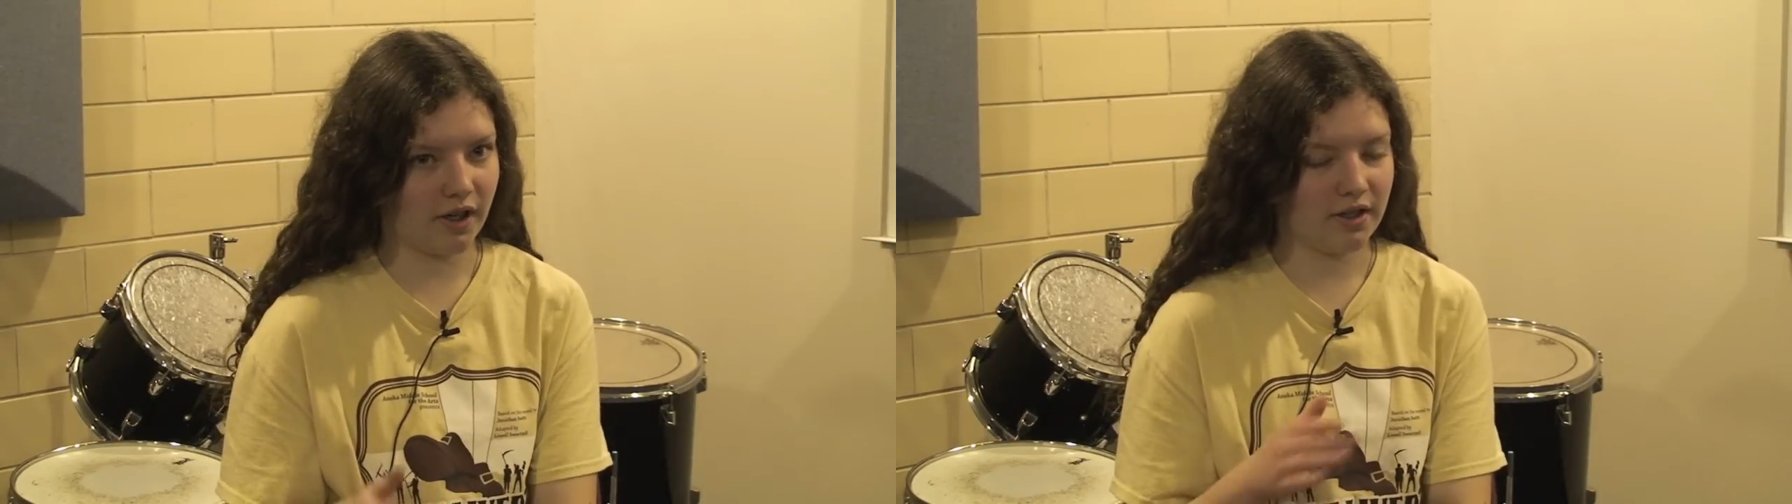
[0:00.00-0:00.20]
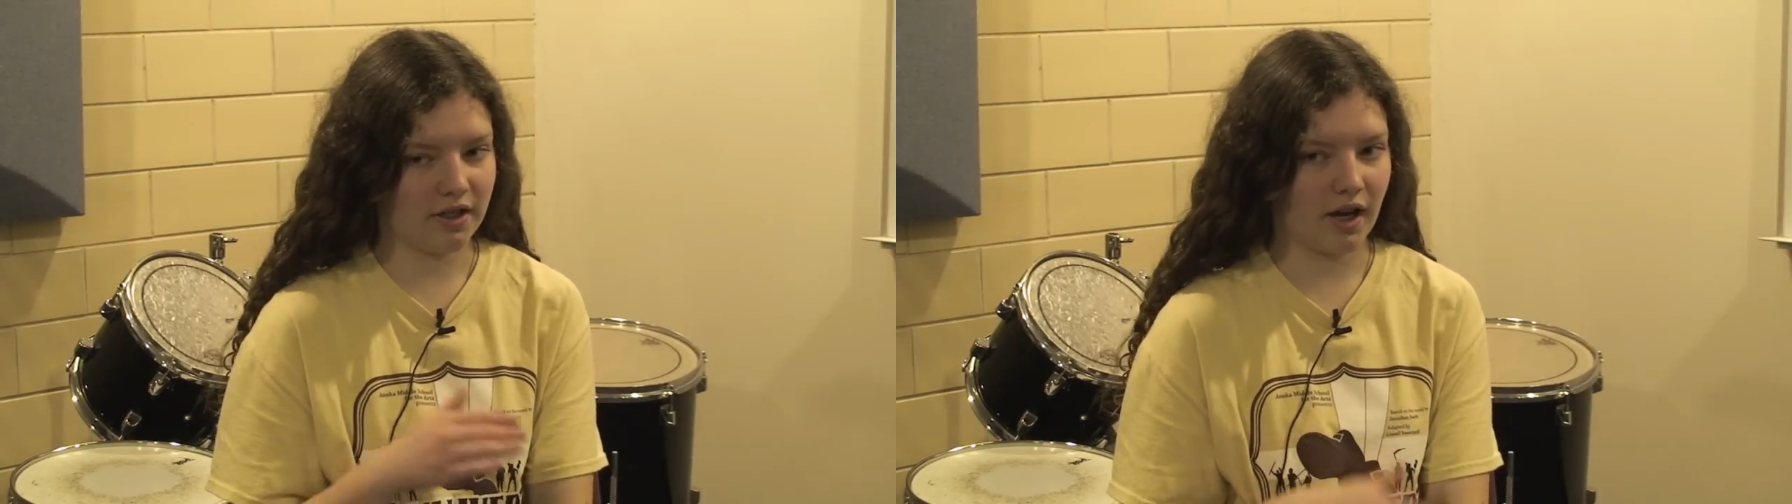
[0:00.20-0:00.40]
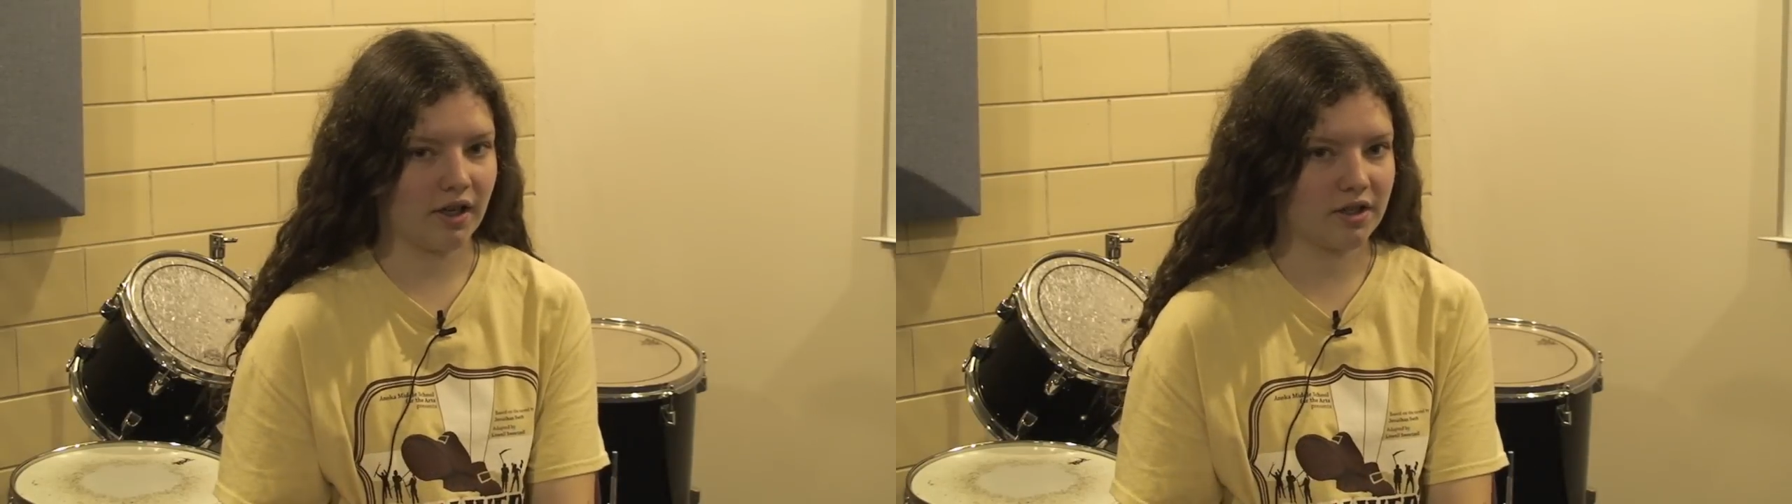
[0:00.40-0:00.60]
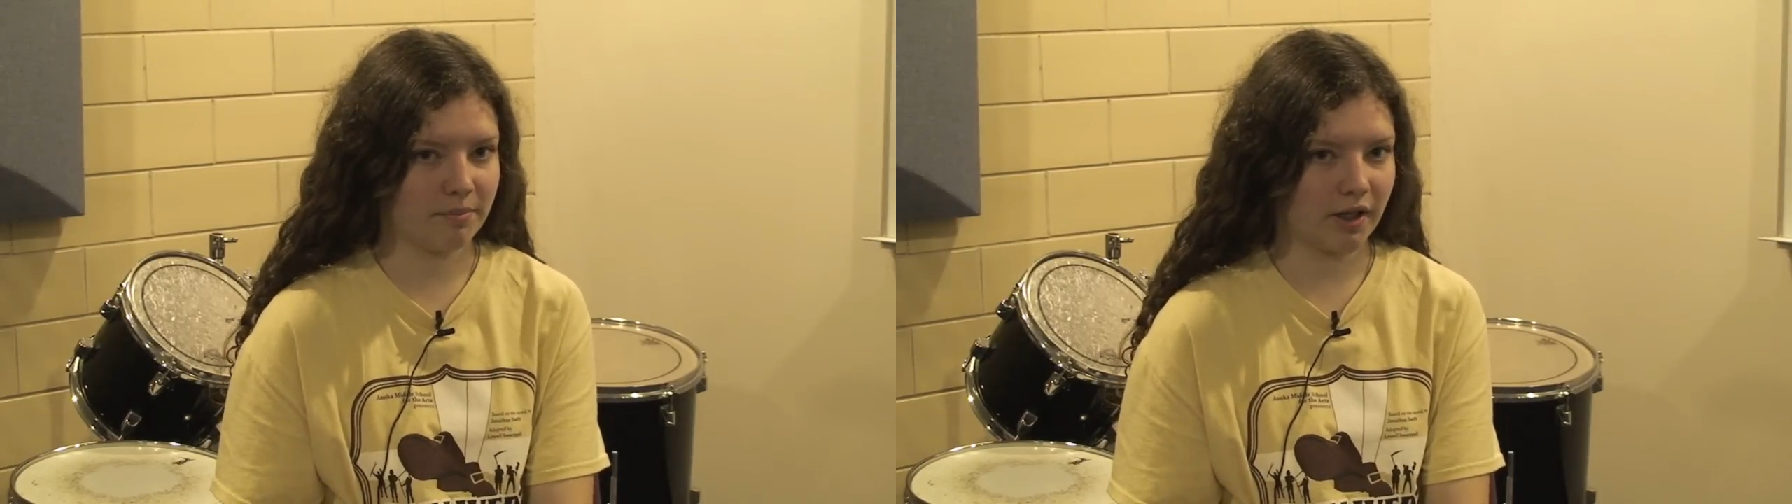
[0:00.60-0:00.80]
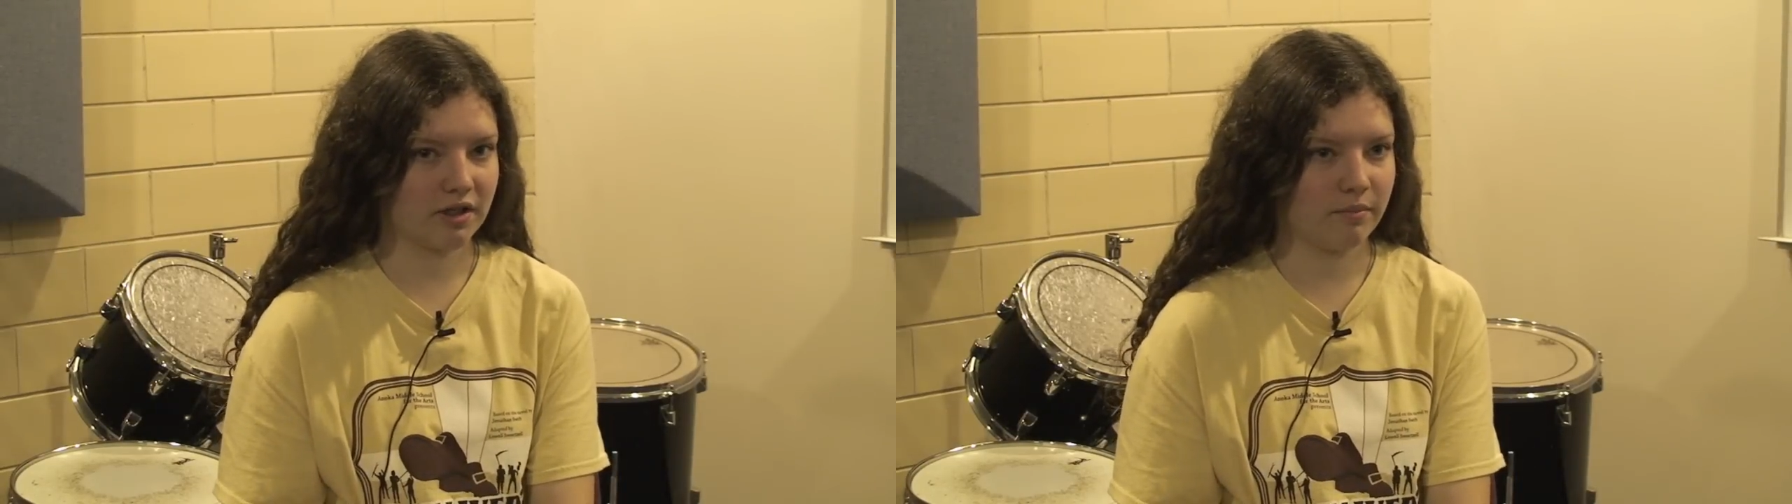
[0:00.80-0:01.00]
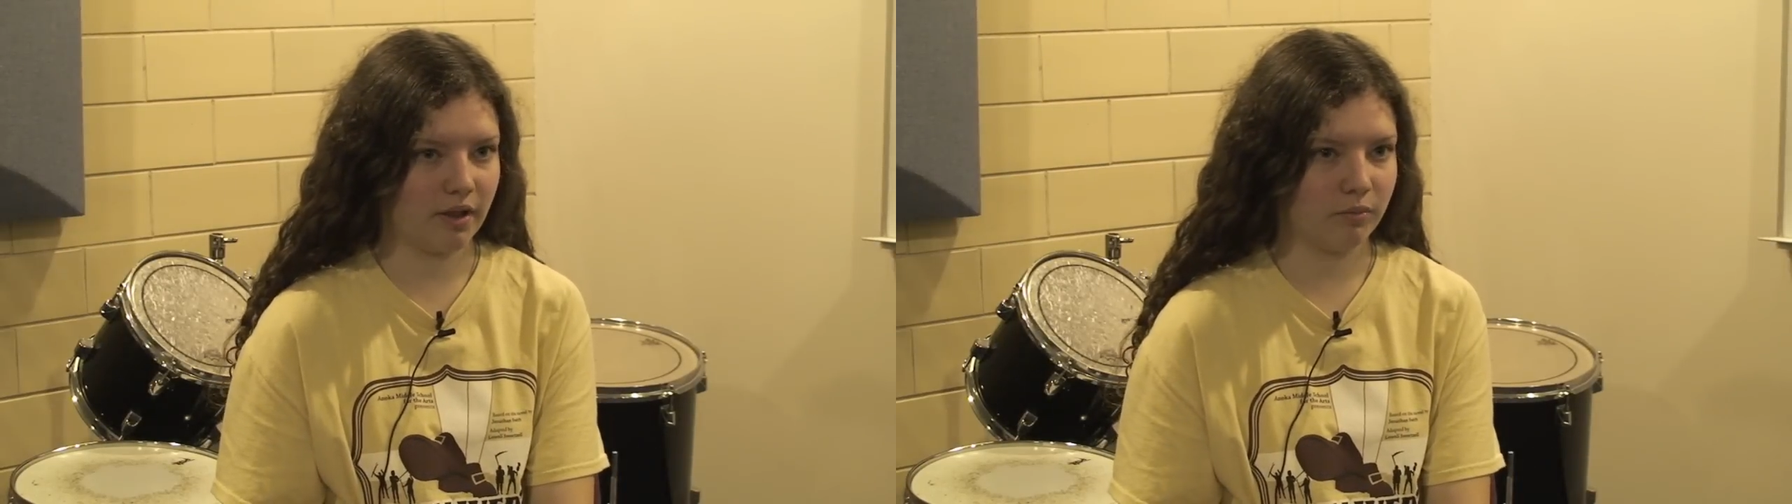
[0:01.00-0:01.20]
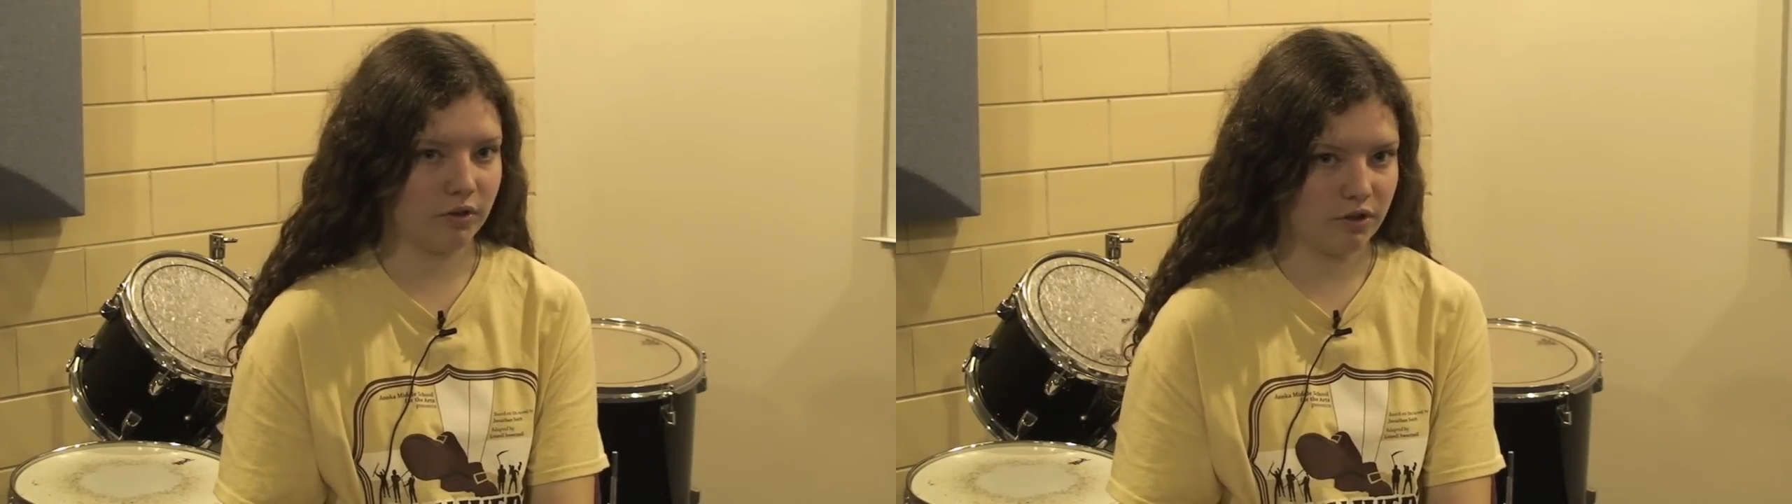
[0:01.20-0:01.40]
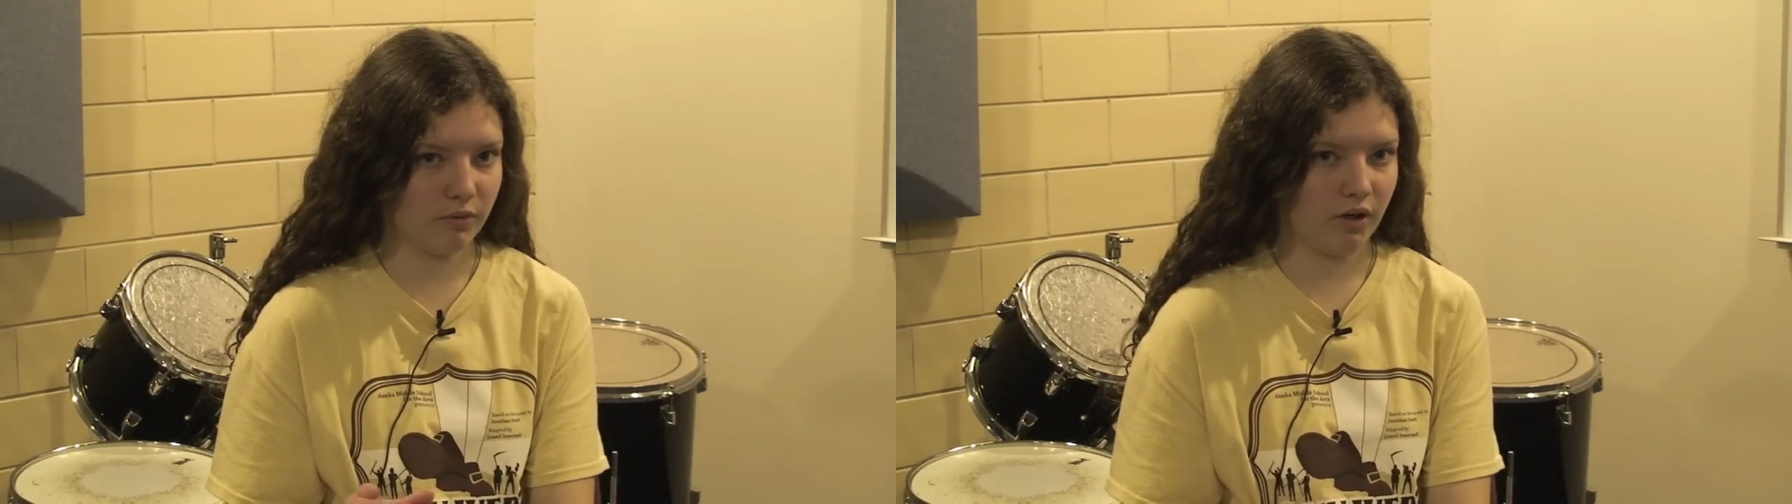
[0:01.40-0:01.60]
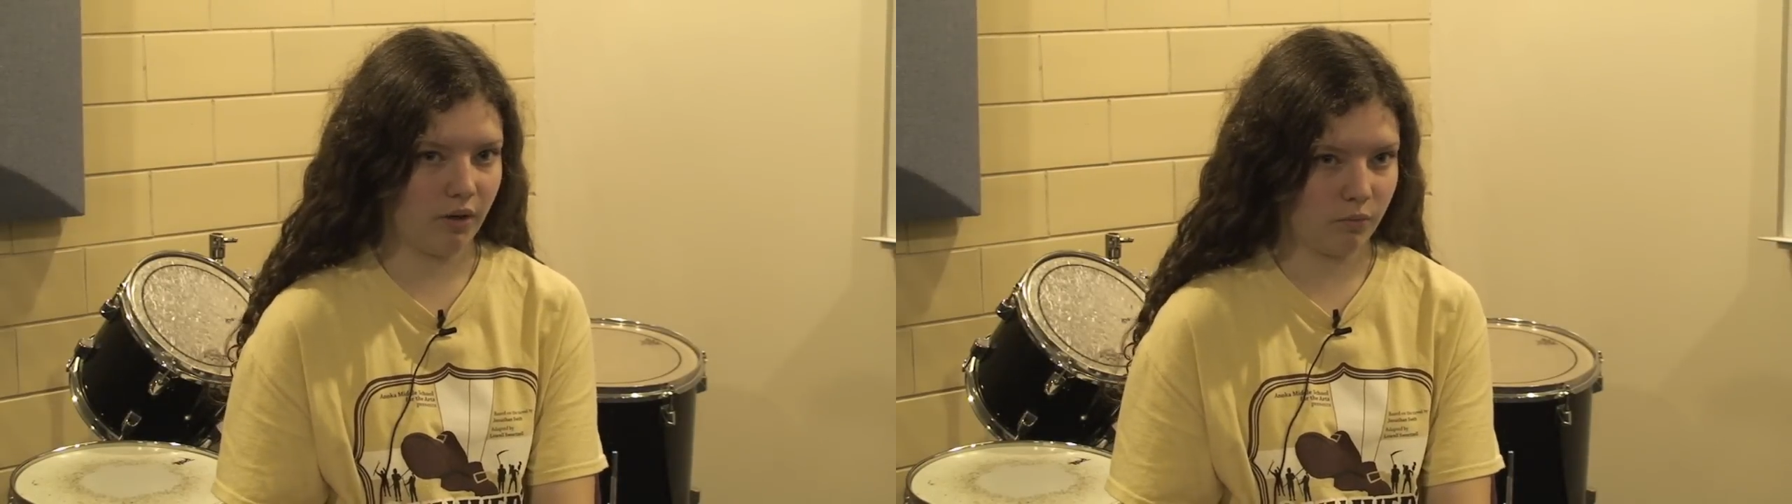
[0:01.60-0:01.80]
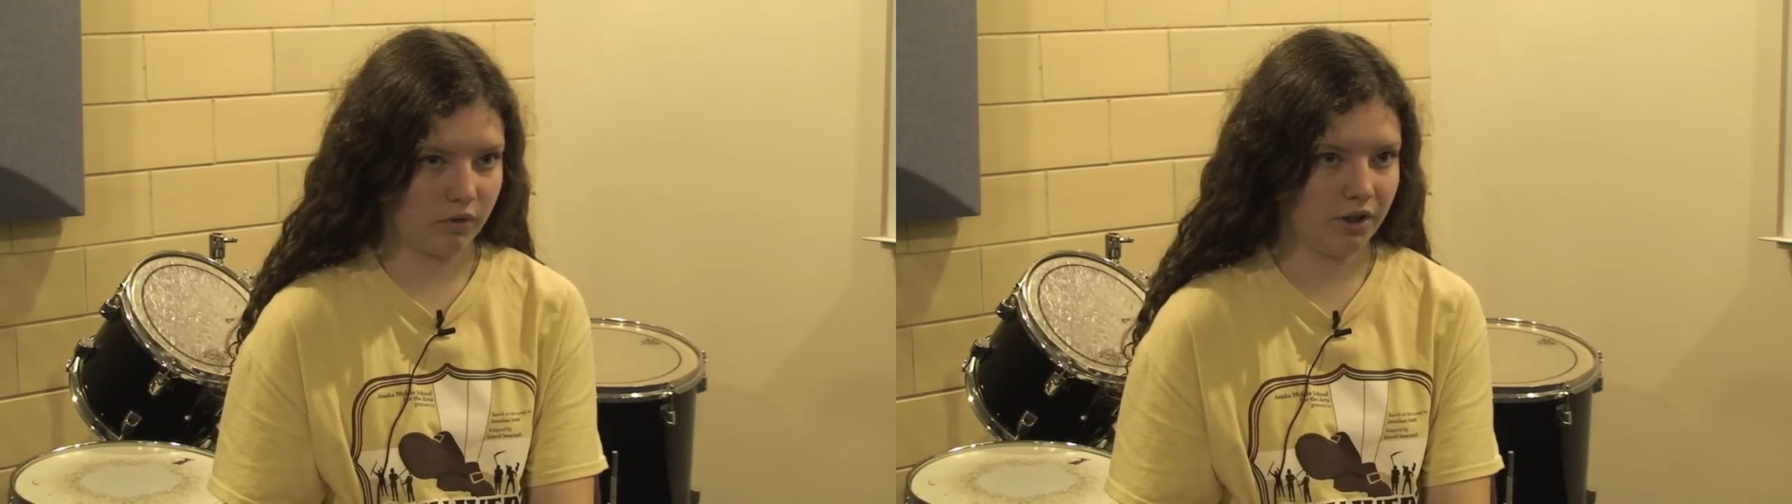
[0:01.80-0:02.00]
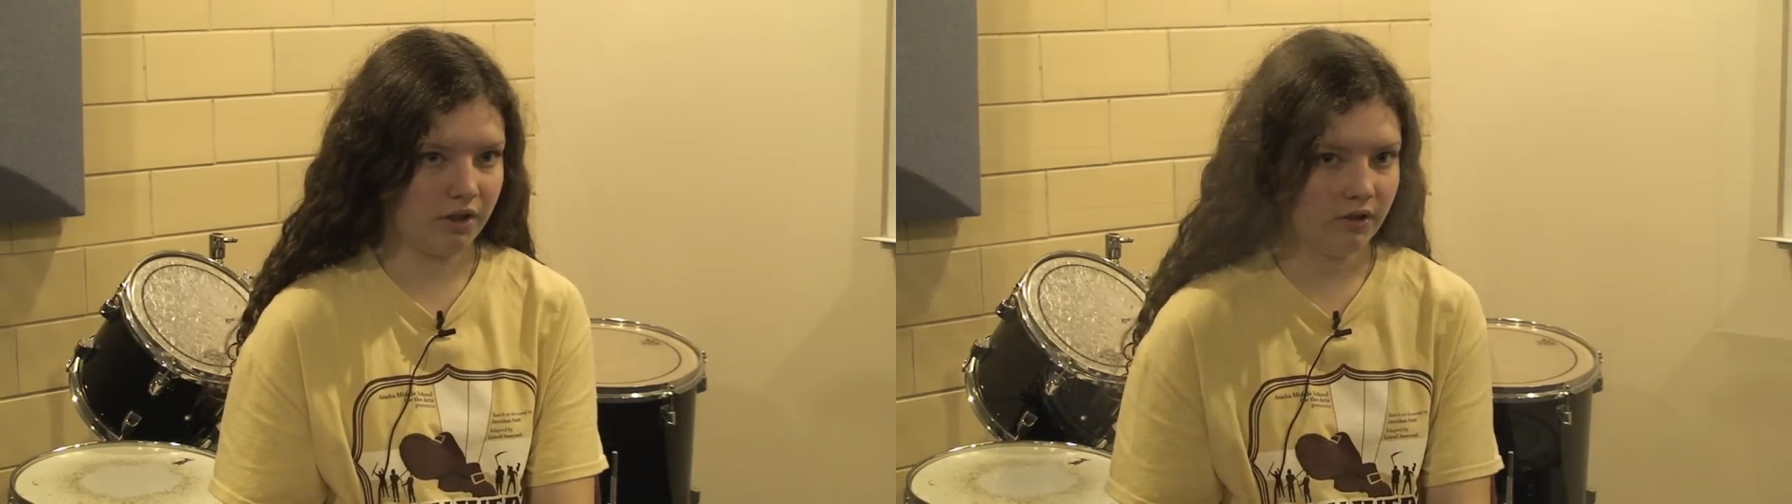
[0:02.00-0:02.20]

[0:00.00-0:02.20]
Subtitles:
I did not expect to be able to do it on wood.